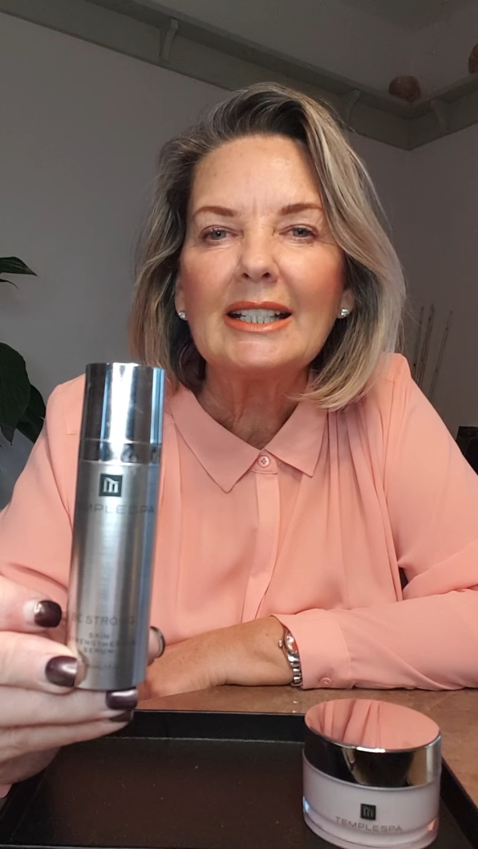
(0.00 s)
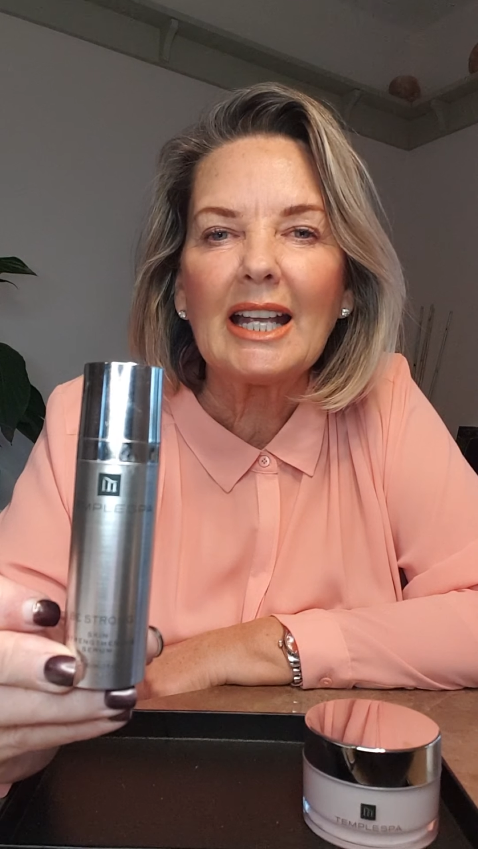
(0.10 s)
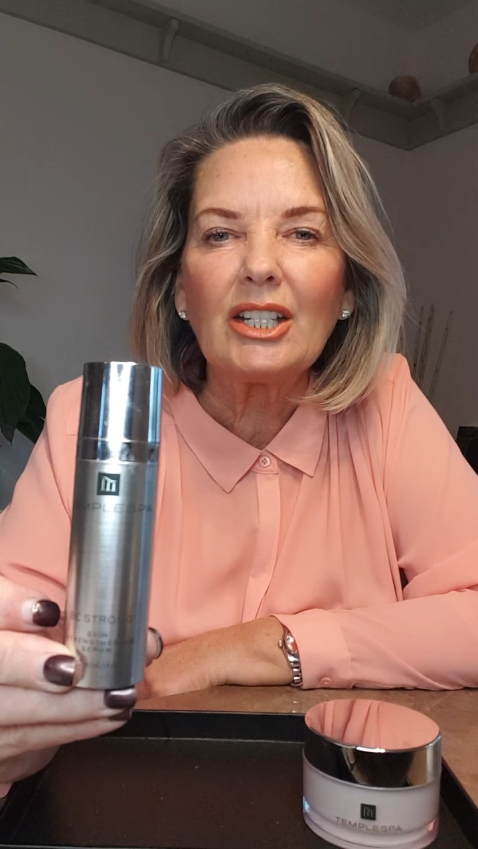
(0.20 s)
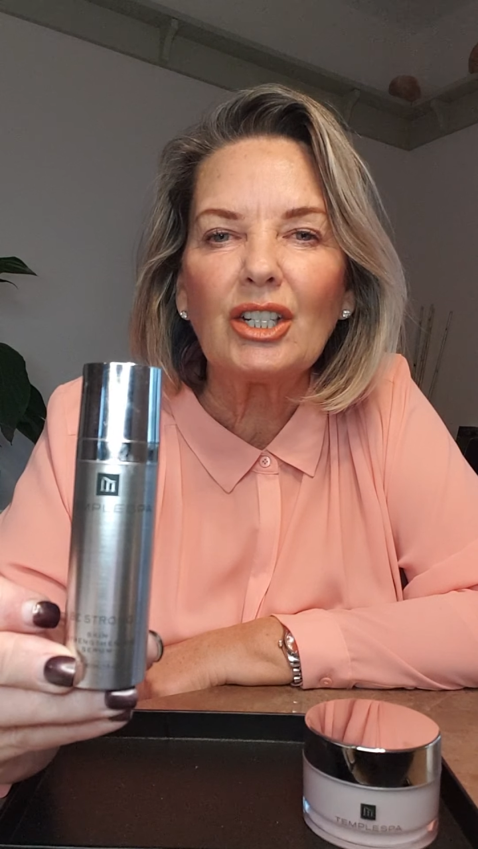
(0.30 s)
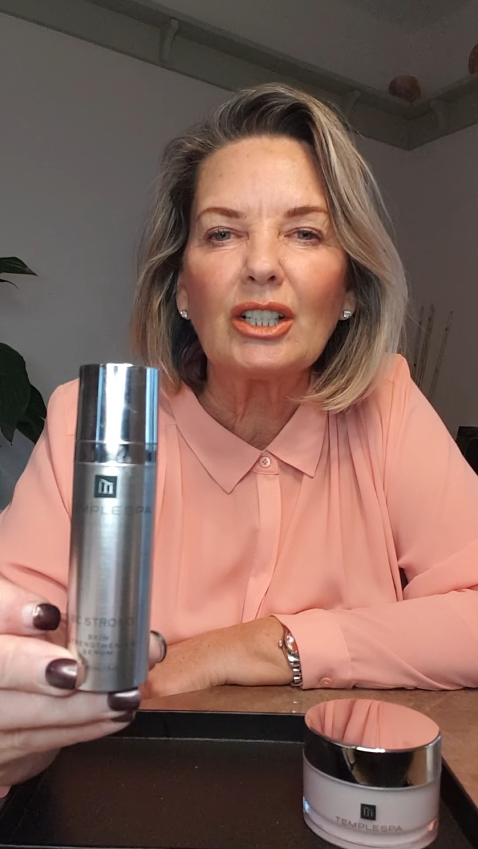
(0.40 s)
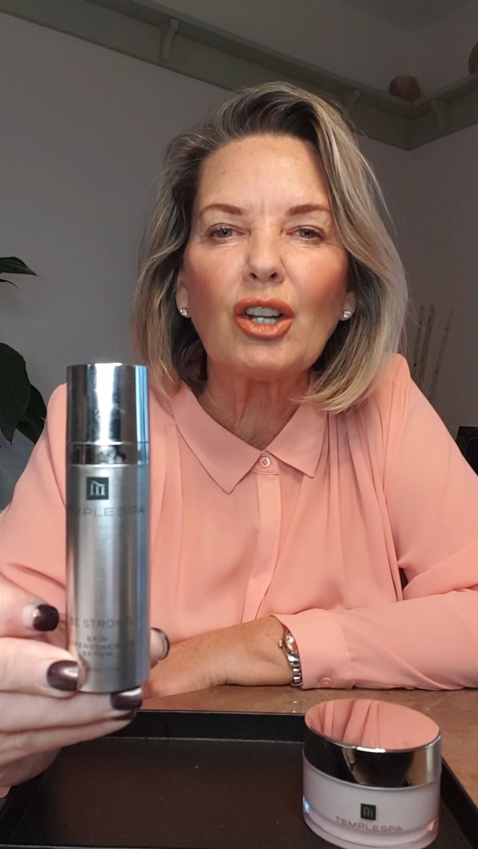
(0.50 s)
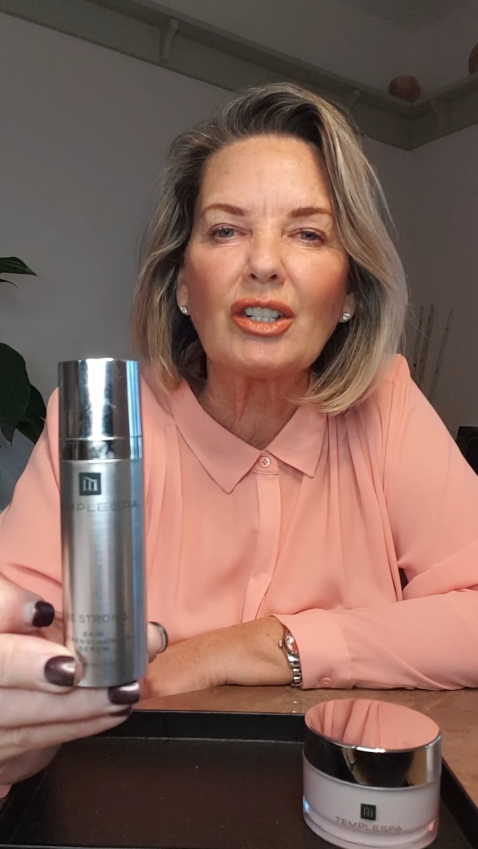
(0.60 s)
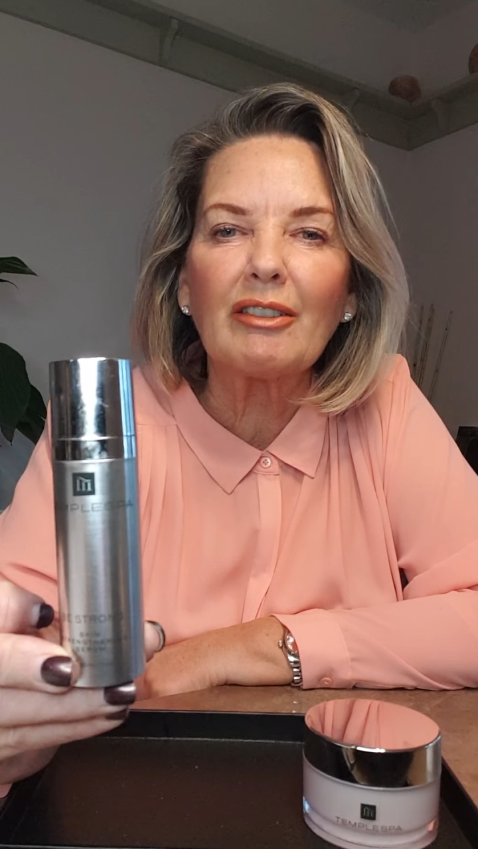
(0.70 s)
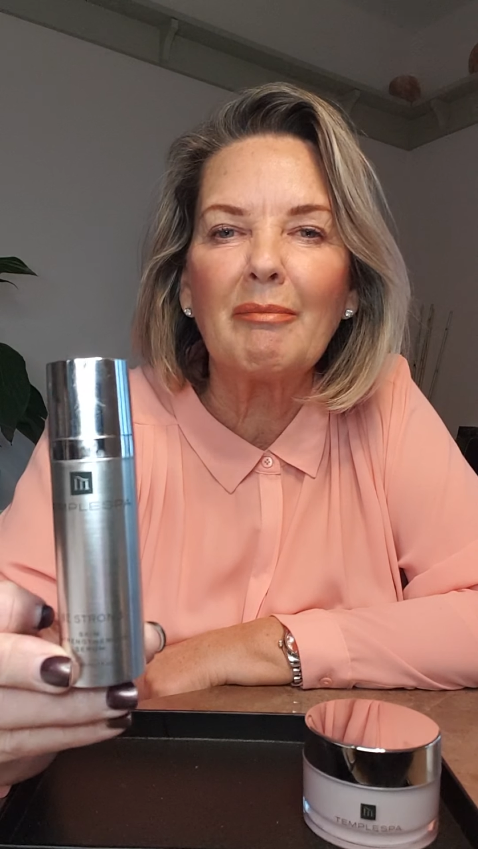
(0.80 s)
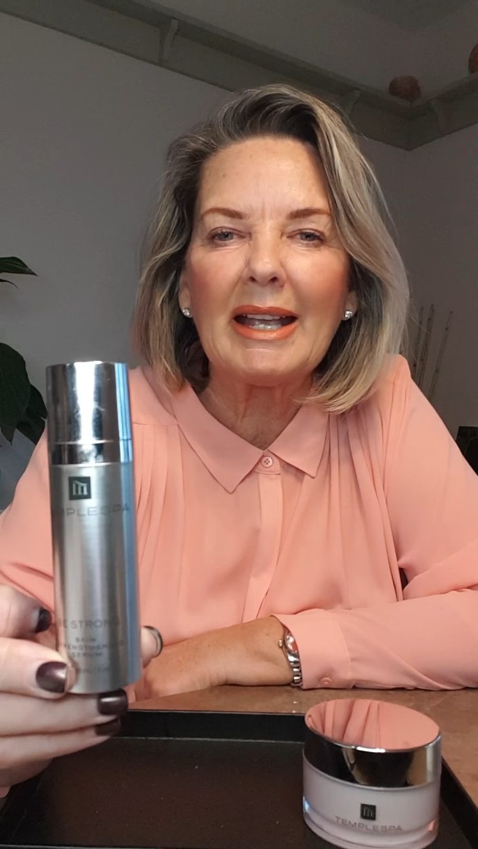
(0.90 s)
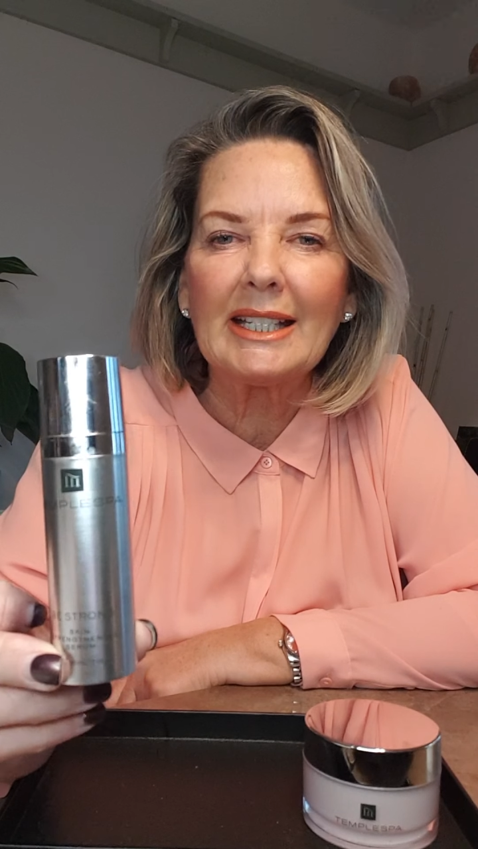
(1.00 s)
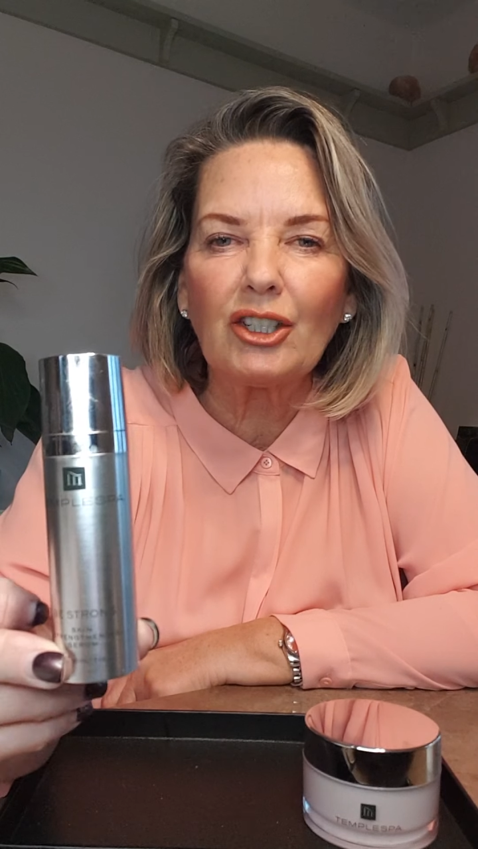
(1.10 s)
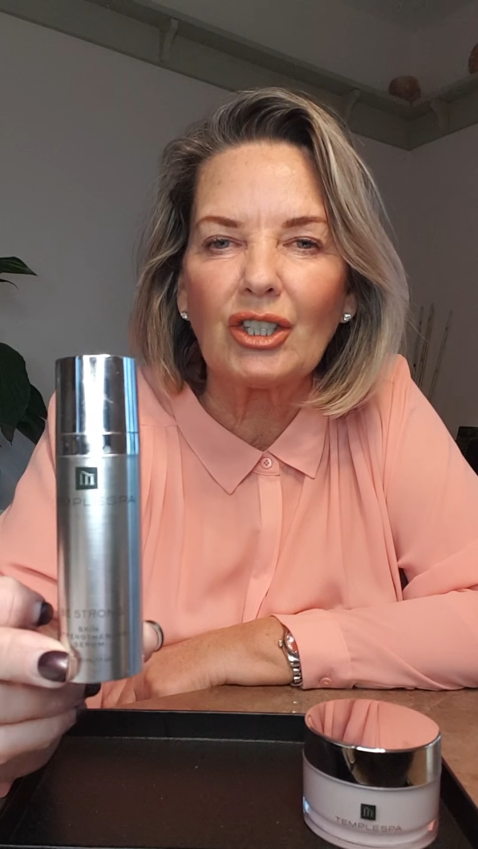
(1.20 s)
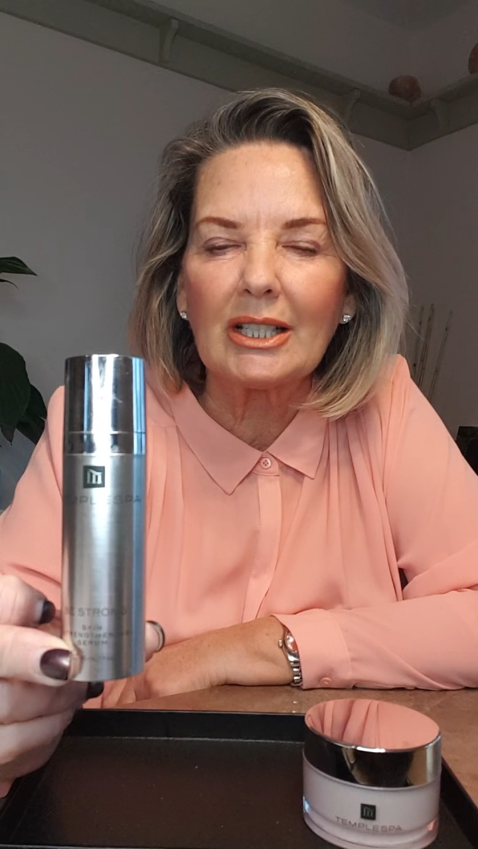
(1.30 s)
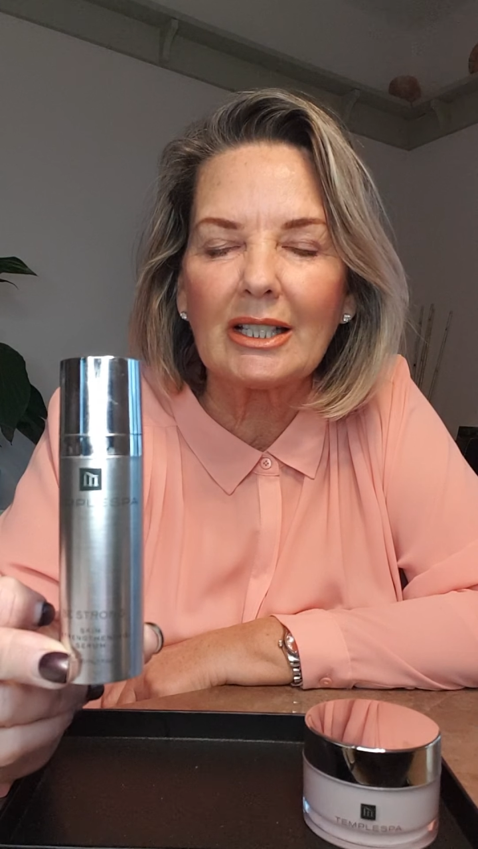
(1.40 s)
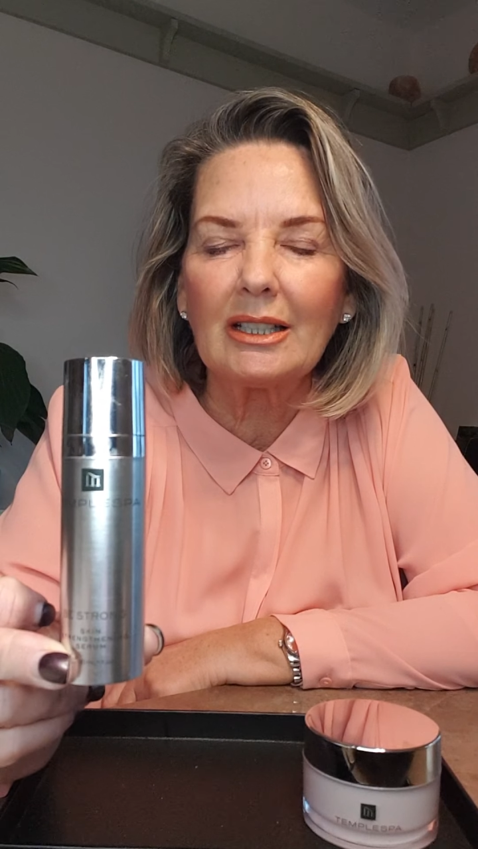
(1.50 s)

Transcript: send you lots of messages